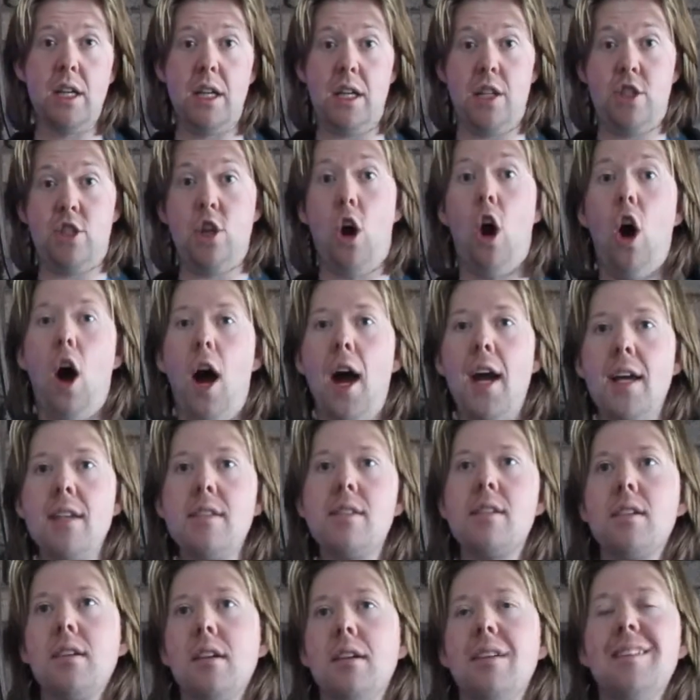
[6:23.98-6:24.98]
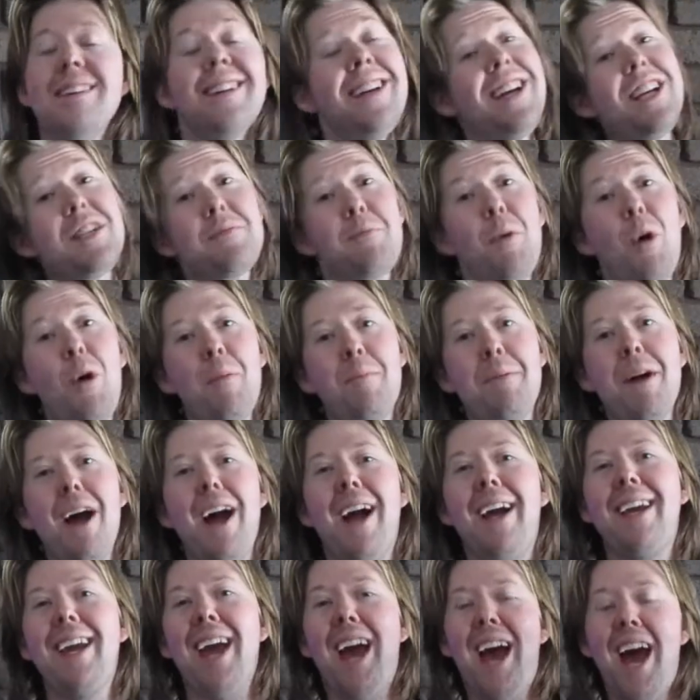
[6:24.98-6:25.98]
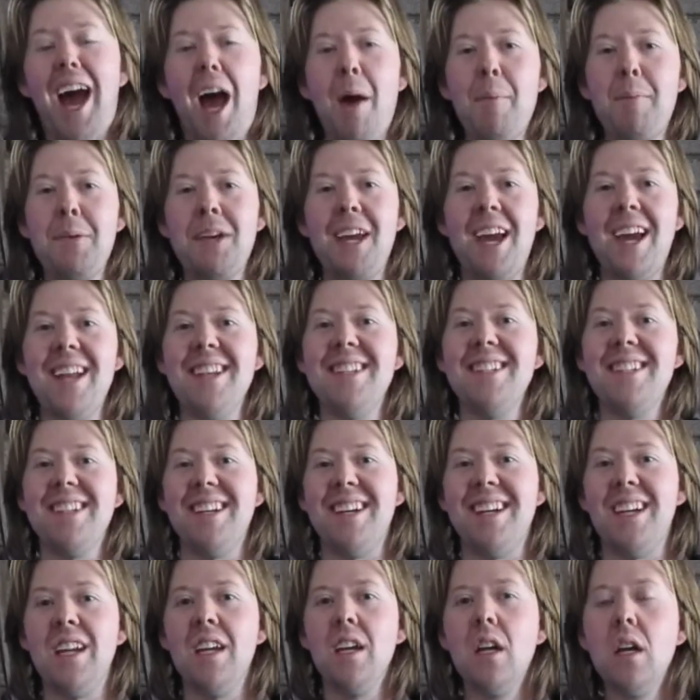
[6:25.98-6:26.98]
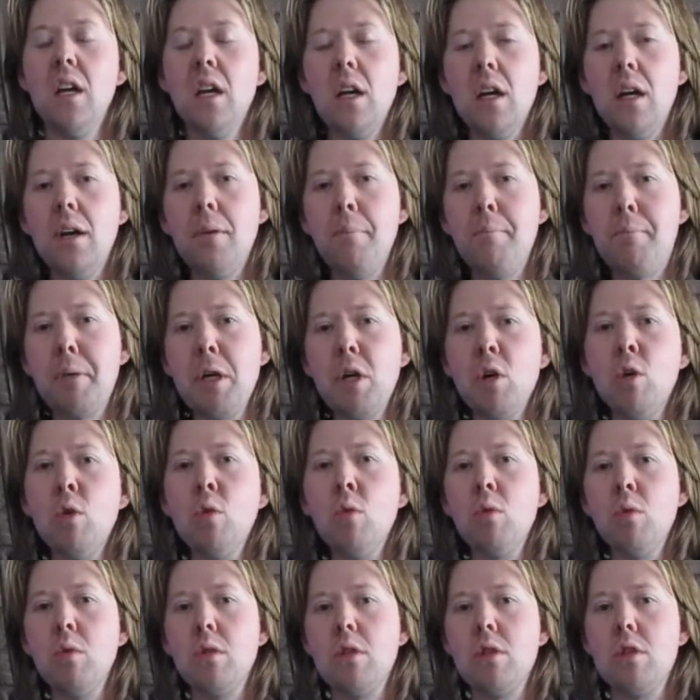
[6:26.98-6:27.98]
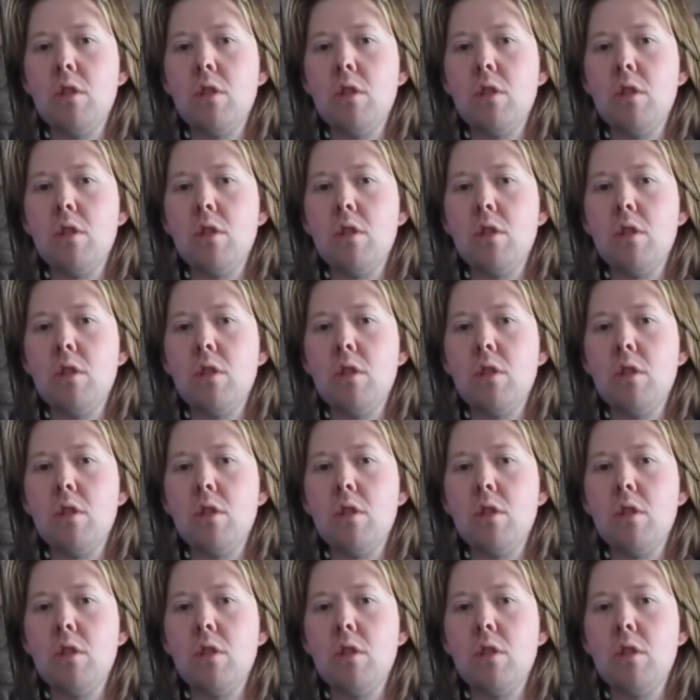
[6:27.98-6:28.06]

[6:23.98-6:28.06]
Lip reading: dies, is brought back, happy ending. Bill